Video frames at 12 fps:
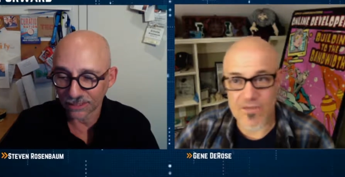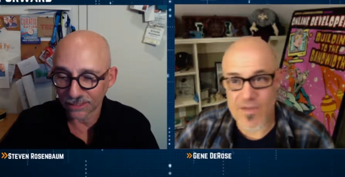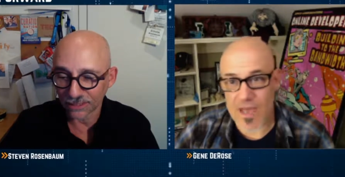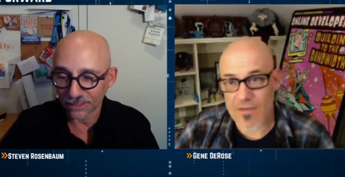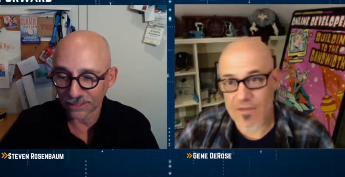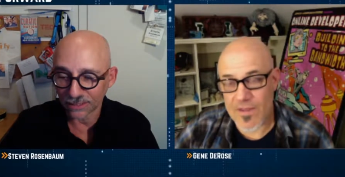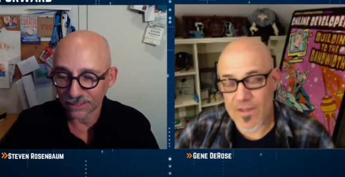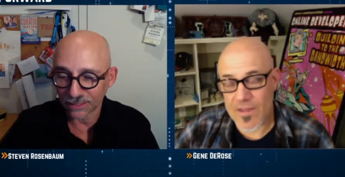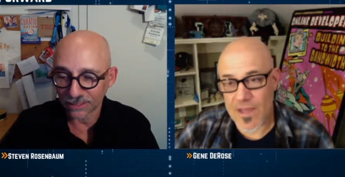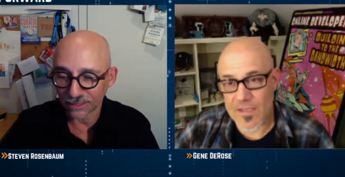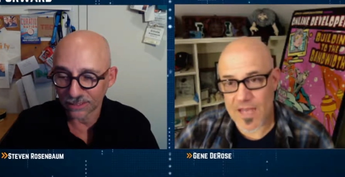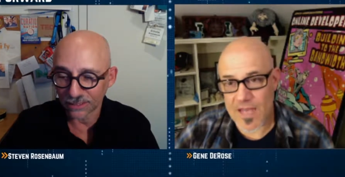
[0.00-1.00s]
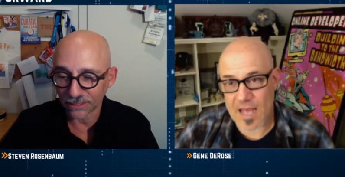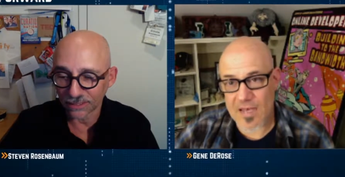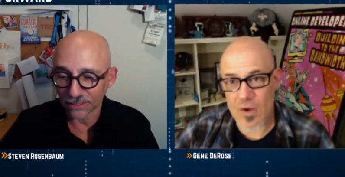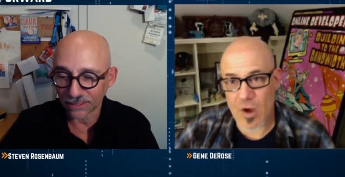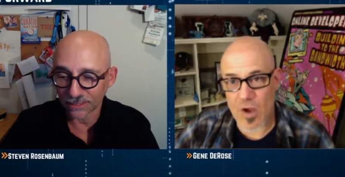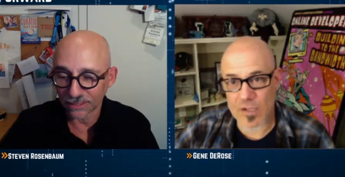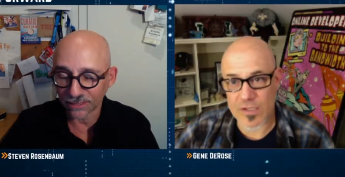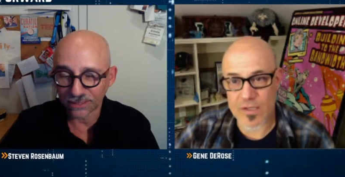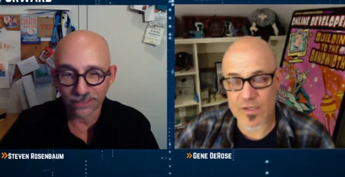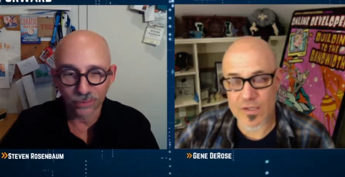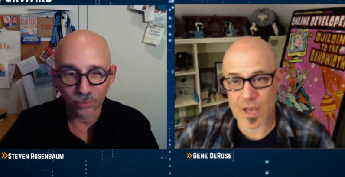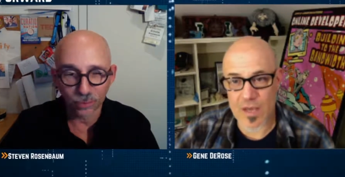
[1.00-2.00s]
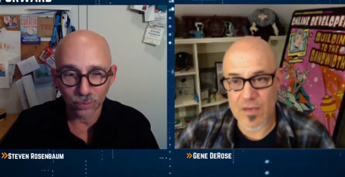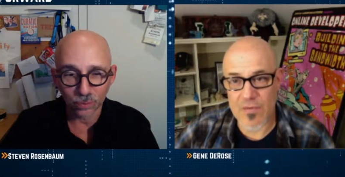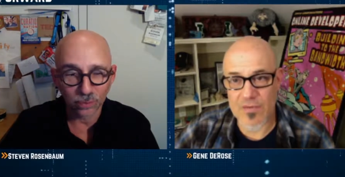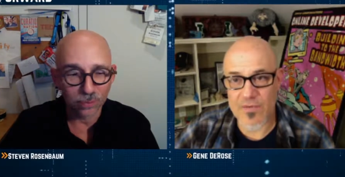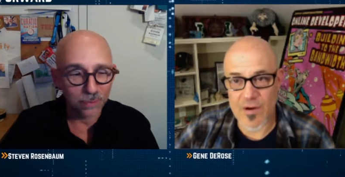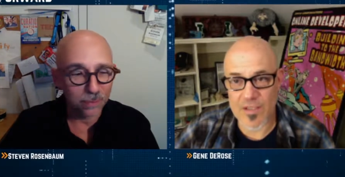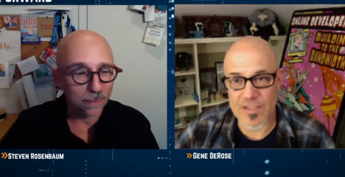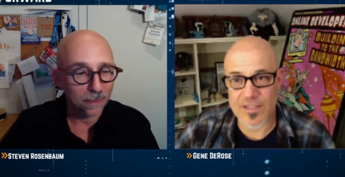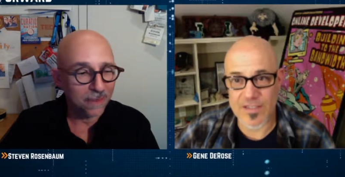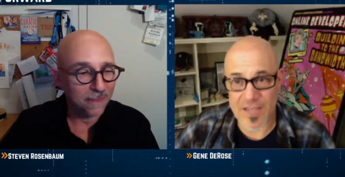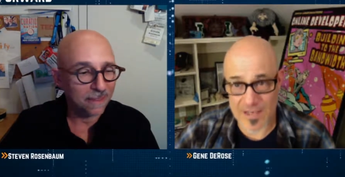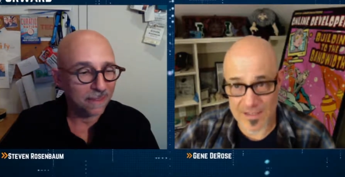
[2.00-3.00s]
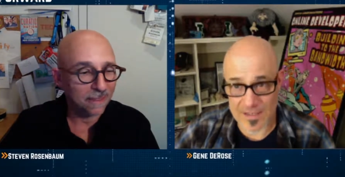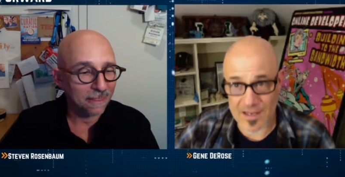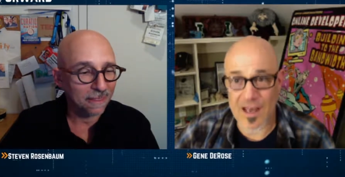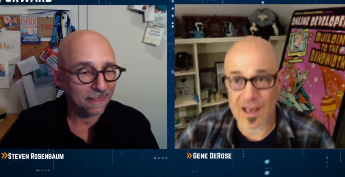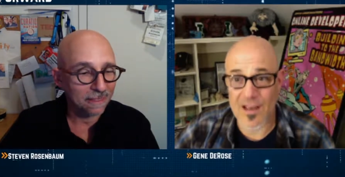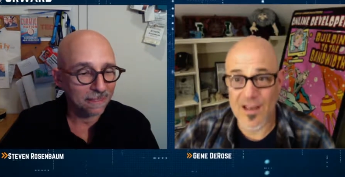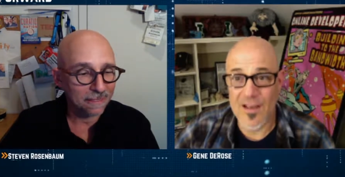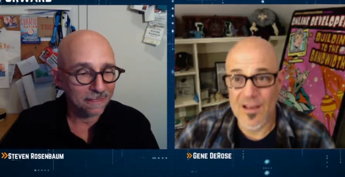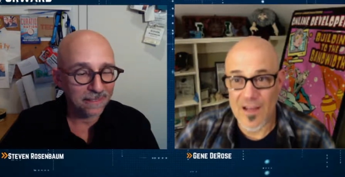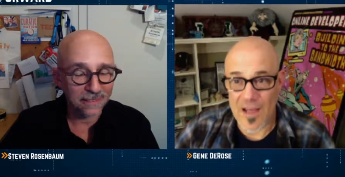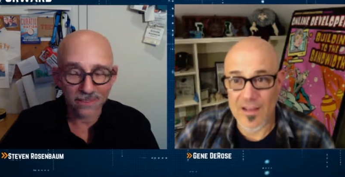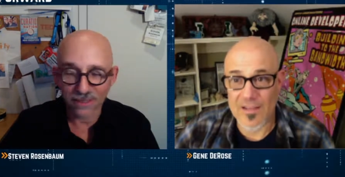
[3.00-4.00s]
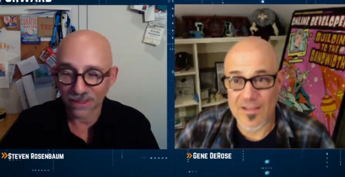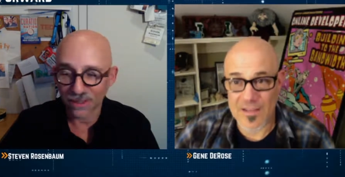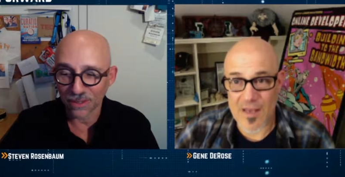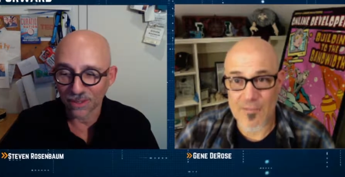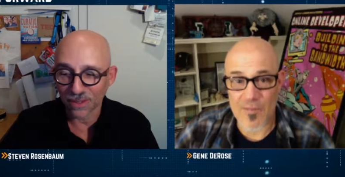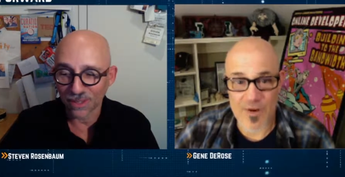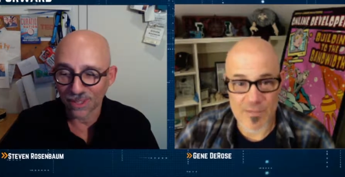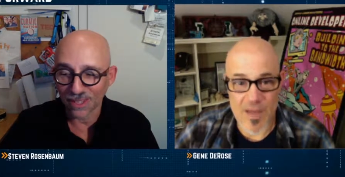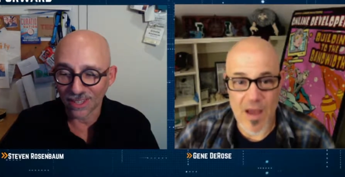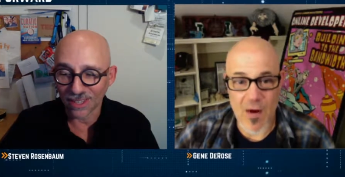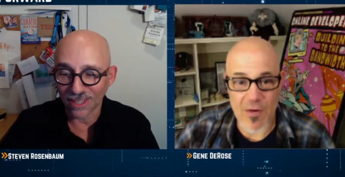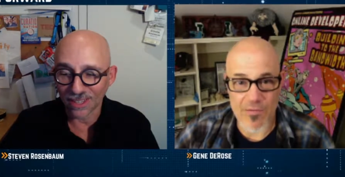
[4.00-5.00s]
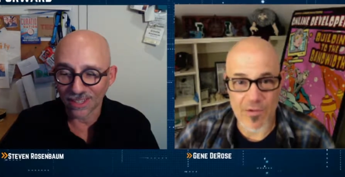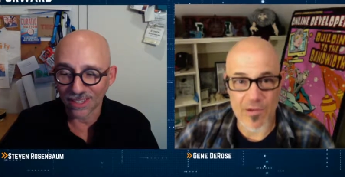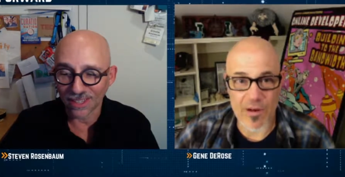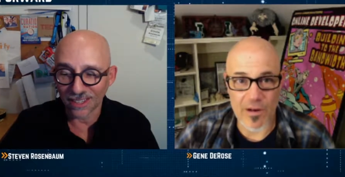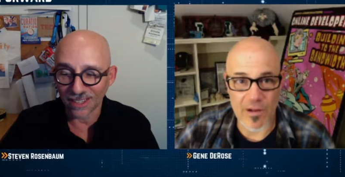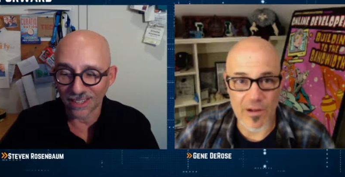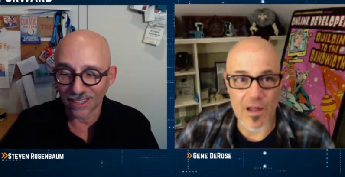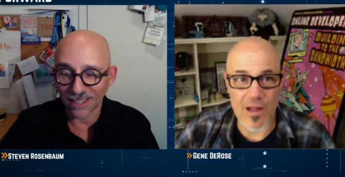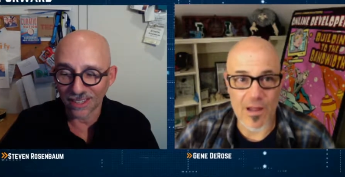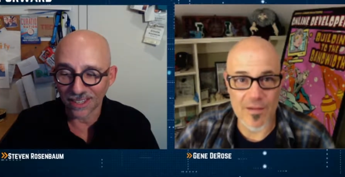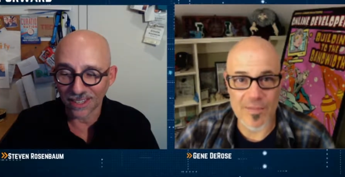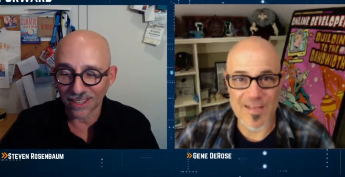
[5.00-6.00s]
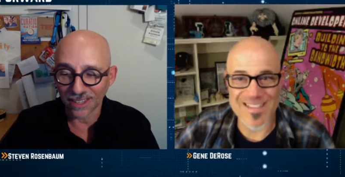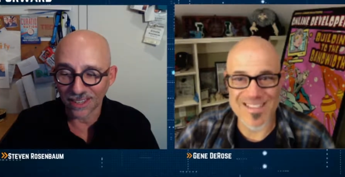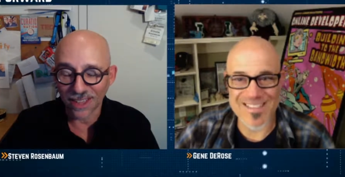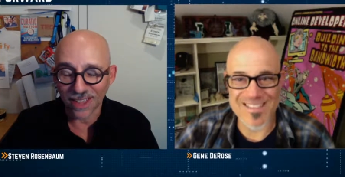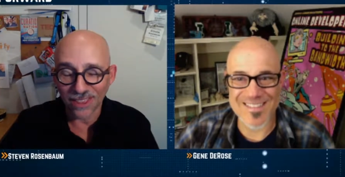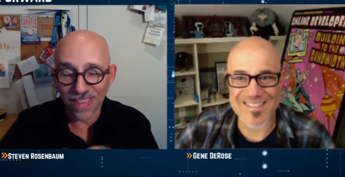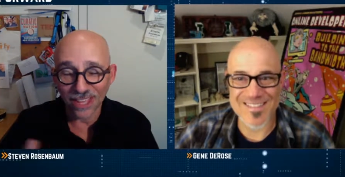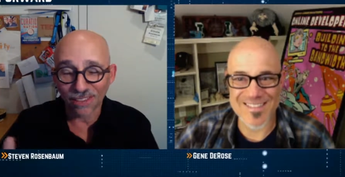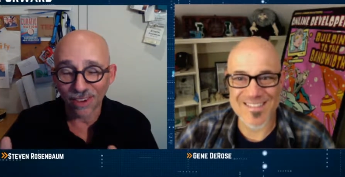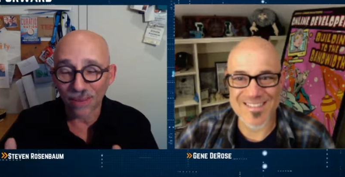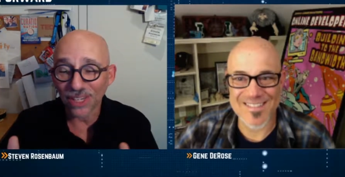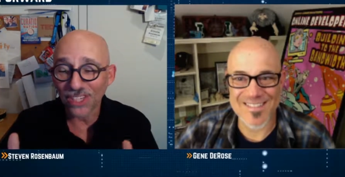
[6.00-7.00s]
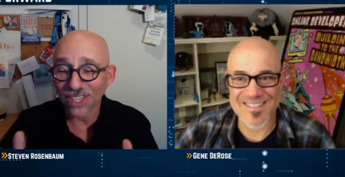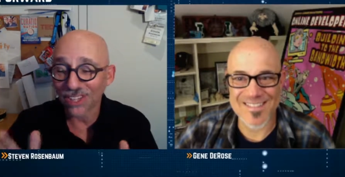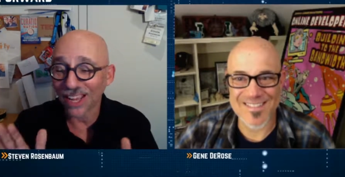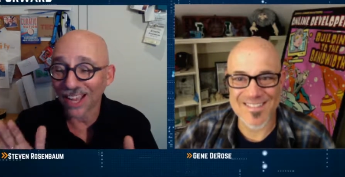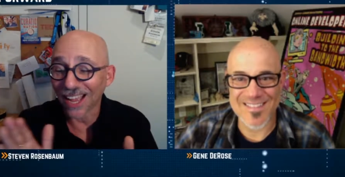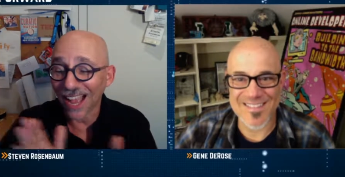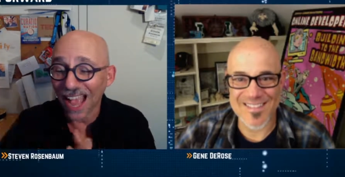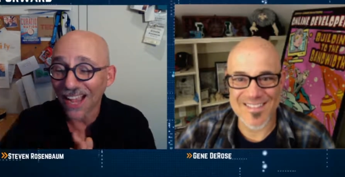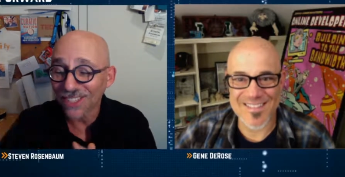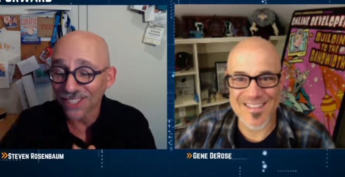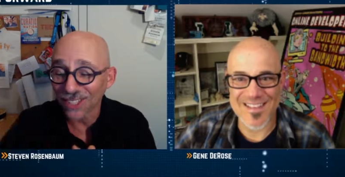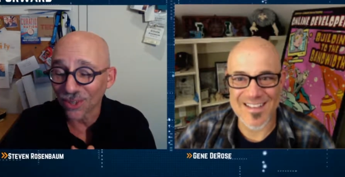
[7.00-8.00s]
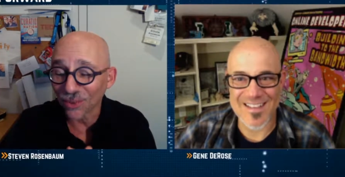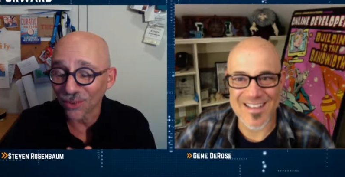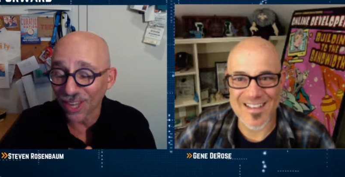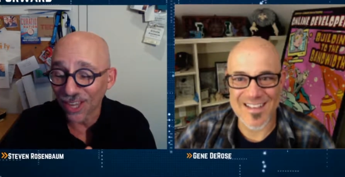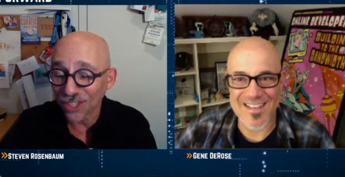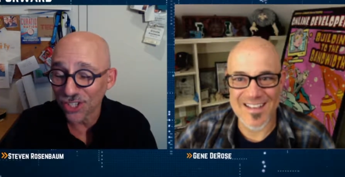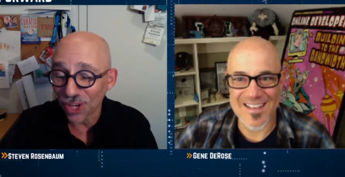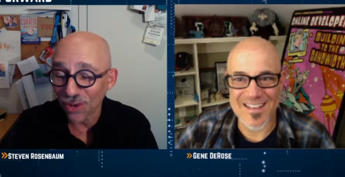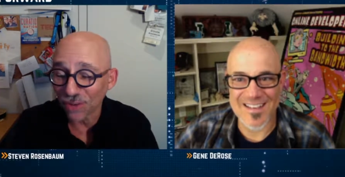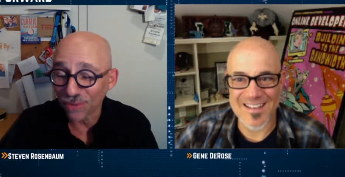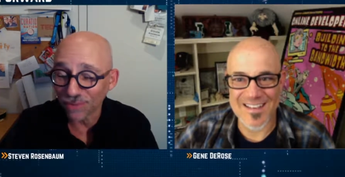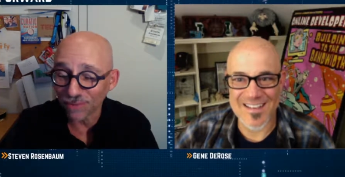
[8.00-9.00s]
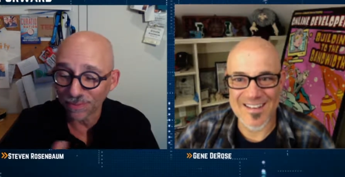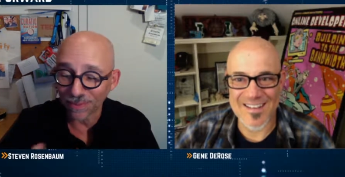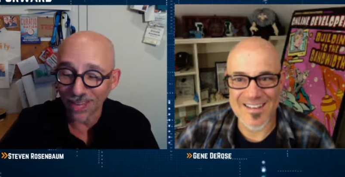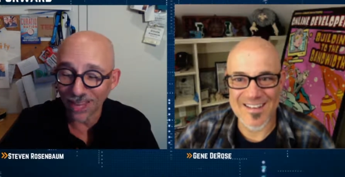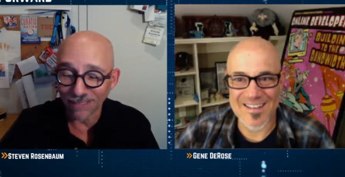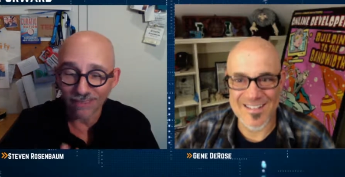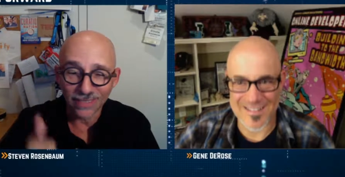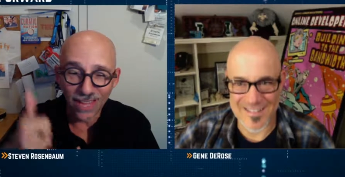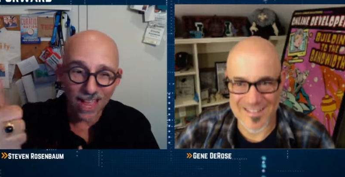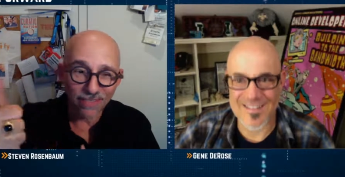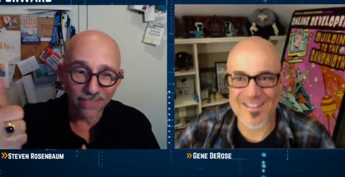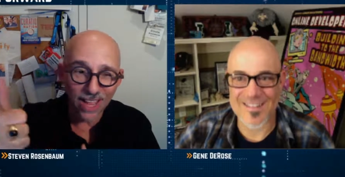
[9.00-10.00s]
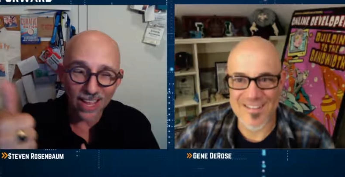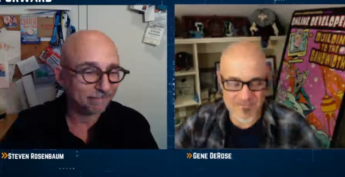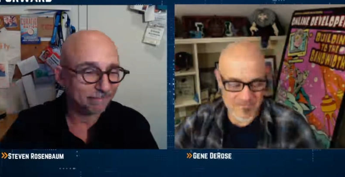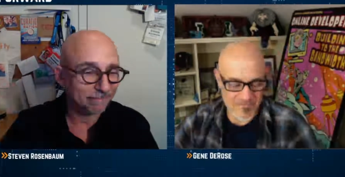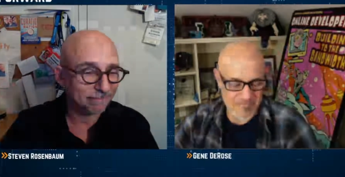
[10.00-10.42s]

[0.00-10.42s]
Speaker 1: as TED Talks because uh, he was very succinct uh, and it's a pretty powerful little uh, piece.
Speaker 2: Thank you very much. Uh, excellent uh, show. Uh, high five. See you